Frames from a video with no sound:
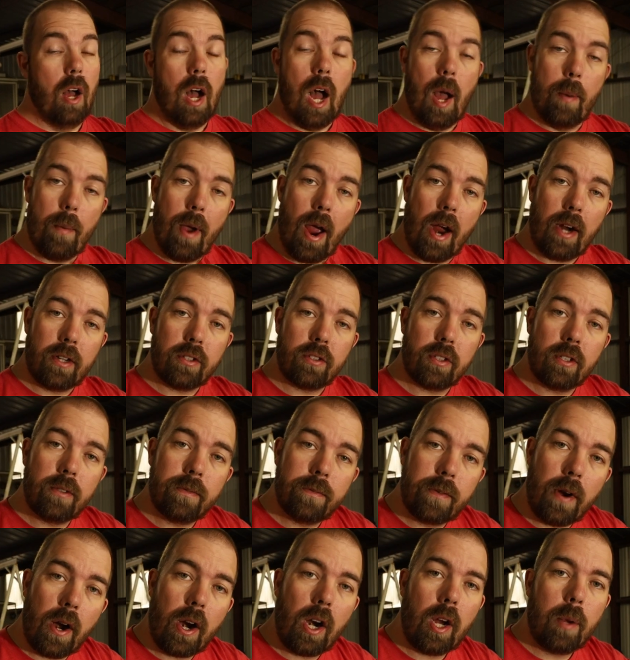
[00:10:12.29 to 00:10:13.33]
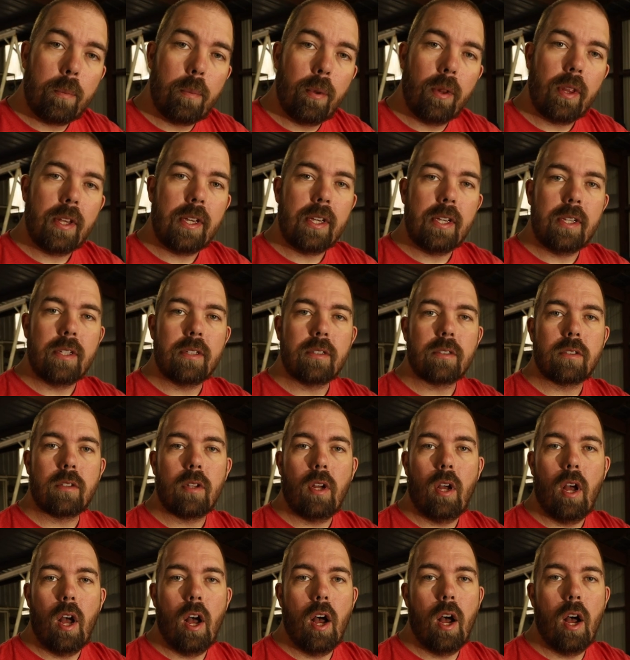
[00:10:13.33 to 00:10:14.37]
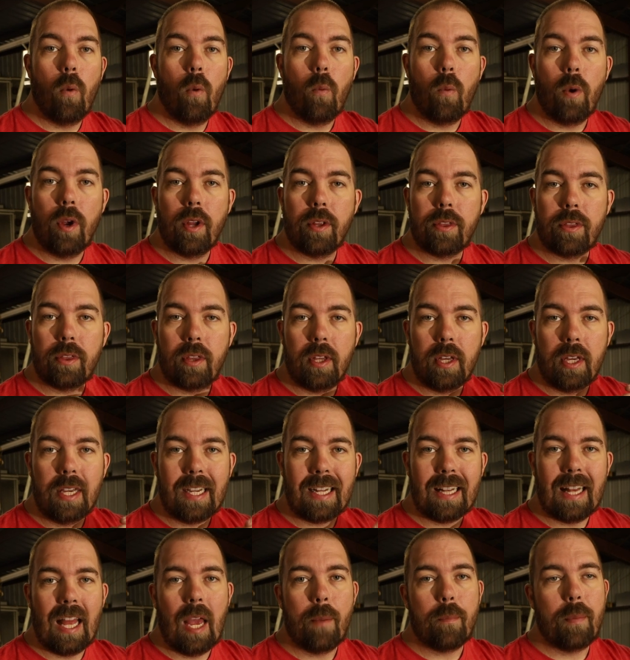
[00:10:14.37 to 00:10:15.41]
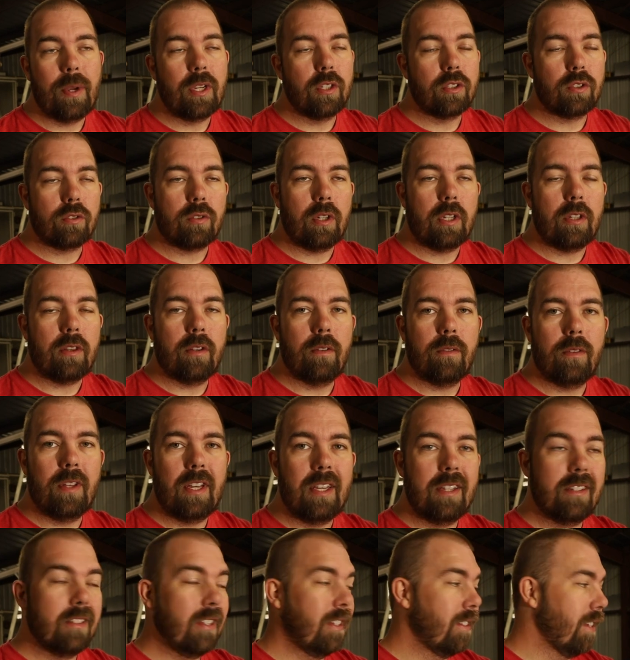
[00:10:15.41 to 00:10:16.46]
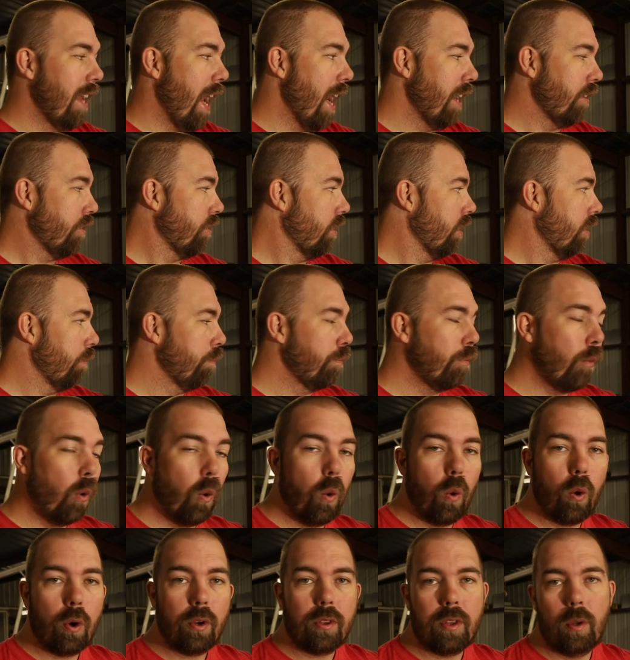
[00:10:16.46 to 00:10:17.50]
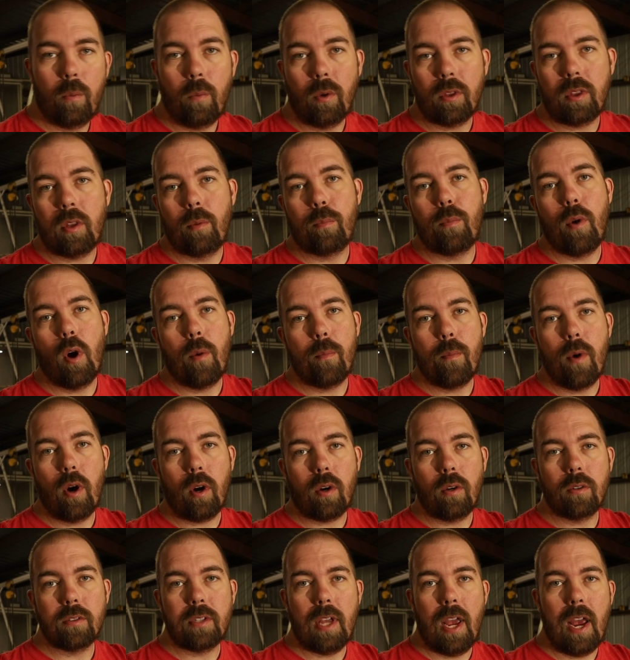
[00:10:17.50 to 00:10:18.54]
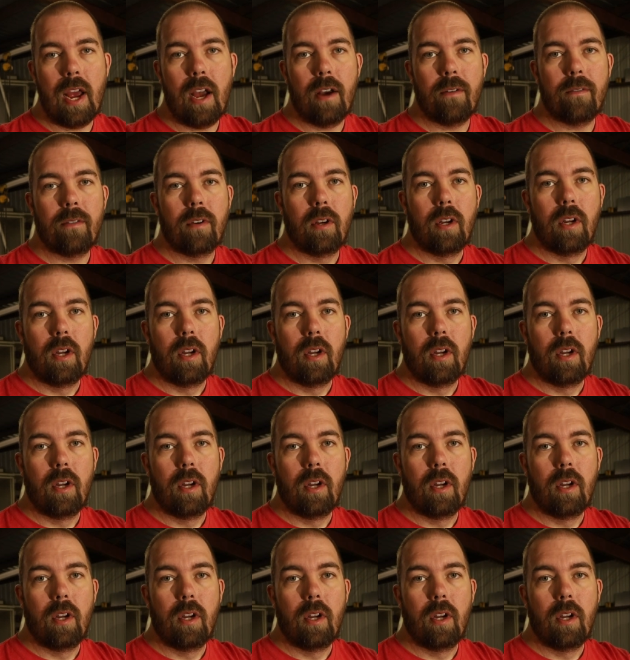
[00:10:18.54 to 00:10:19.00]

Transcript: I'm actually very pleased with the clamping strength of these. It's actually more than what the boat buckles have.